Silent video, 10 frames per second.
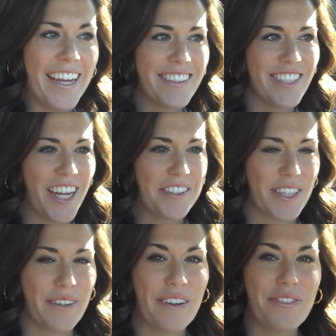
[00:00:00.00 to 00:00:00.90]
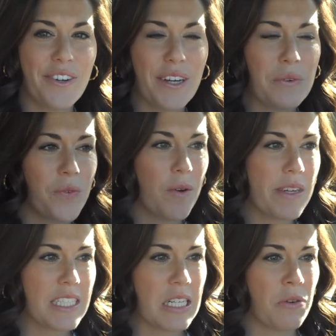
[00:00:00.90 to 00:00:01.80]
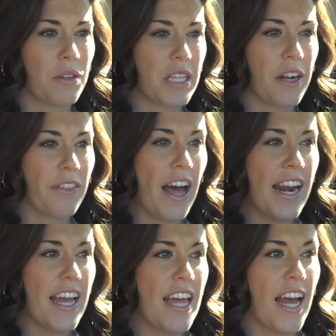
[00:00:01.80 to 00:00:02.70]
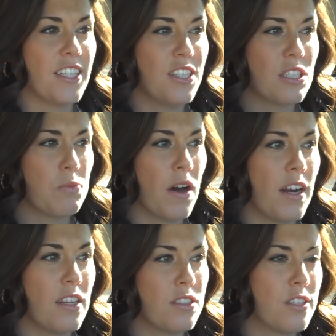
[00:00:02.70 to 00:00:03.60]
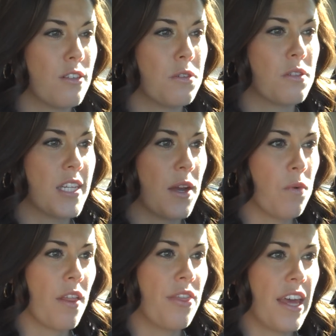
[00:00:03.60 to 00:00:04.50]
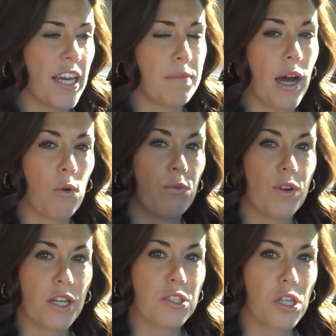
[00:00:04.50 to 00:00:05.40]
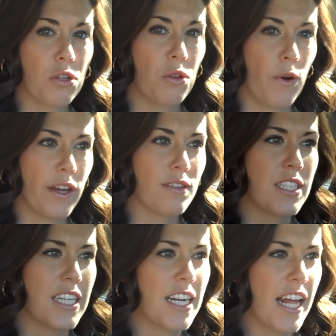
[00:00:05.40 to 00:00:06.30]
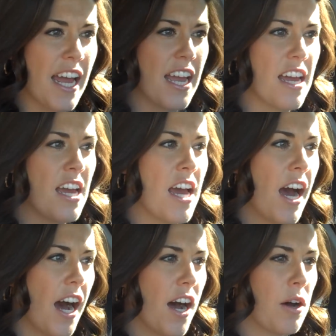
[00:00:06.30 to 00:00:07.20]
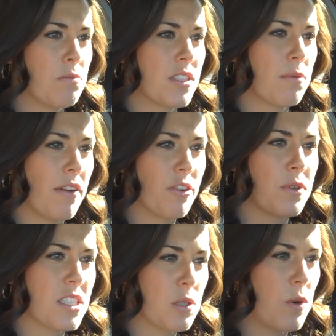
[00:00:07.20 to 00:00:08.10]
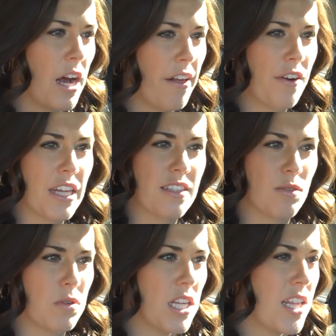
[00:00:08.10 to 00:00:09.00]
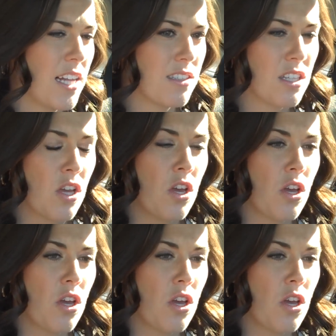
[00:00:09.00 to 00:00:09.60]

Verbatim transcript: it's Jessica Riffle in Wilmington, North Carolina, and I just wanted to say one thing about realtor loyalty today. Um, some every once in a while, I'll get somebody that's